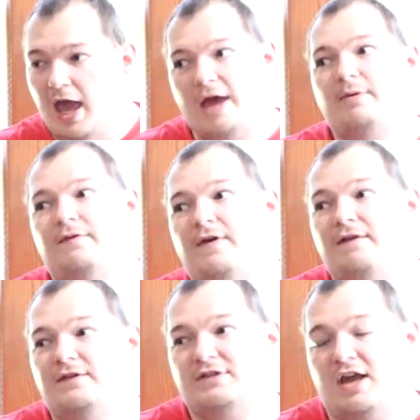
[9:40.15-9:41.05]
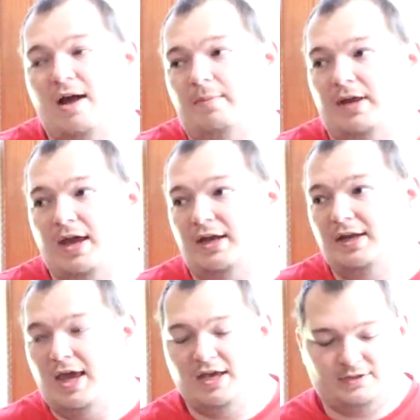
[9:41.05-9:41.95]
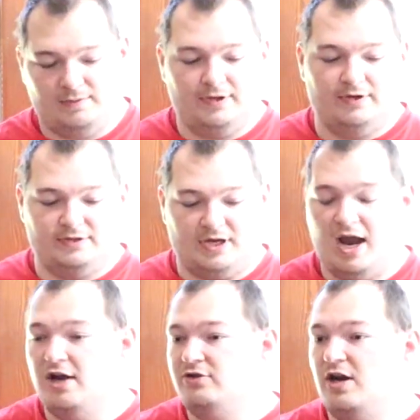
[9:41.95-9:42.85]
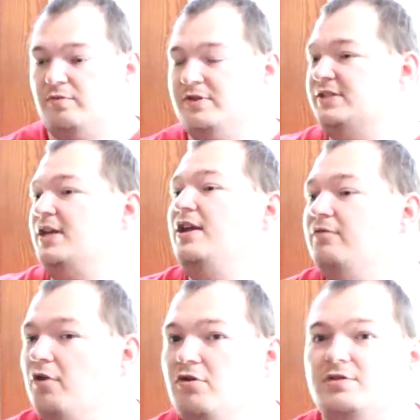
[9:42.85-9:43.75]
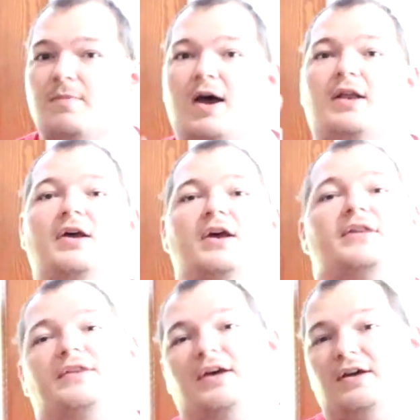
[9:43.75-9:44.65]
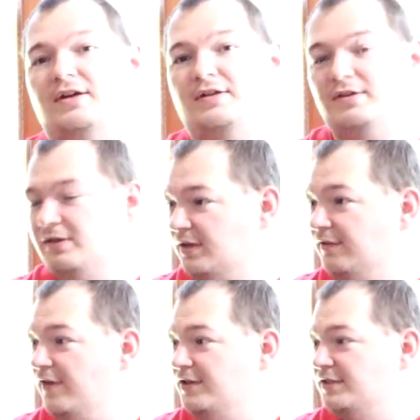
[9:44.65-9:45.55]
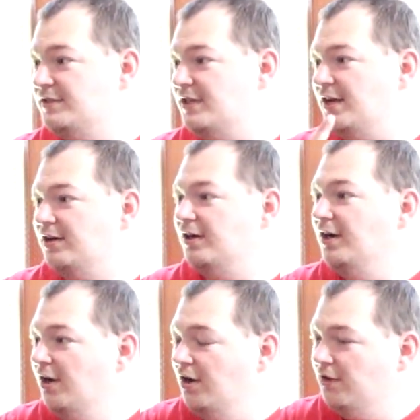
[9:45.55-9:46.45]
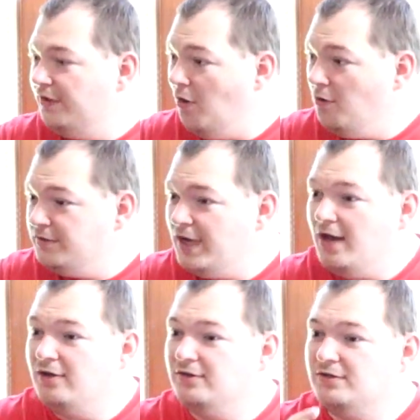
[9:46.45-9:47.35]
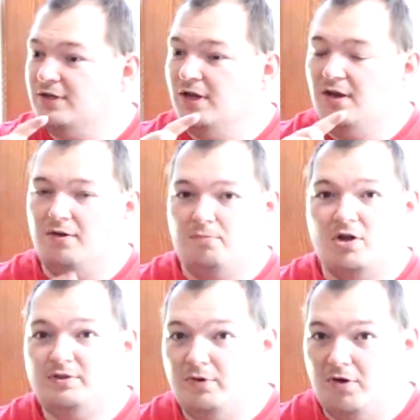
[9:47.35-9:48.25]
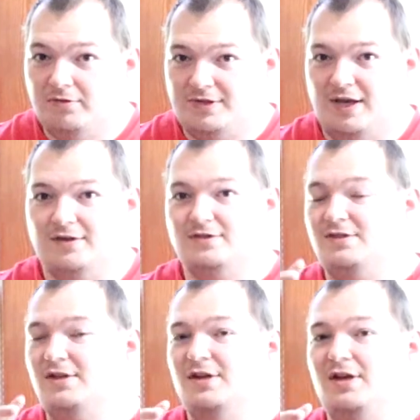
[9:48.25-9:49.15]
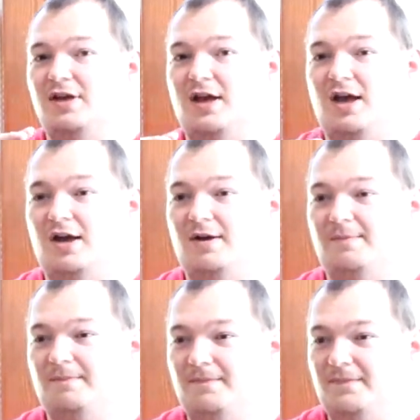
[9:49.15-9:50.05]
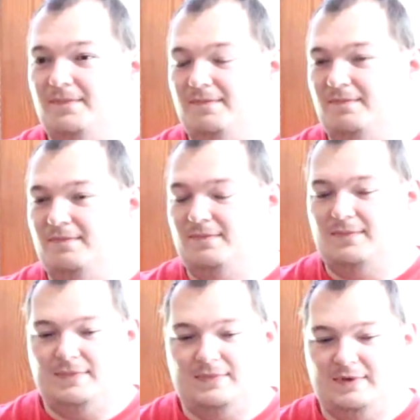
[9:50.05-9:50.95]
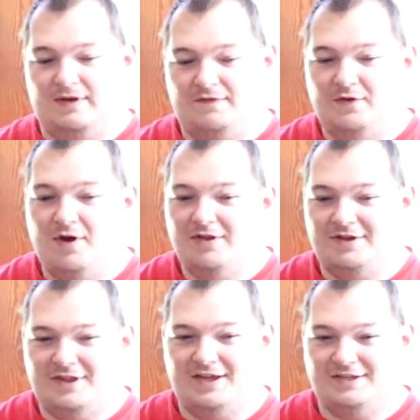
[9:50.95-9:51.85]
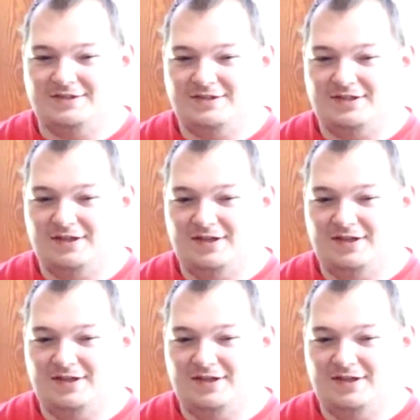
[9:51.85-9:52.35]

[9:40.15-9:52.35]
MFF is a complicated case where there's a contract with the city of Rosemont, the convention center, the hotels, multiple hotels, a few other things.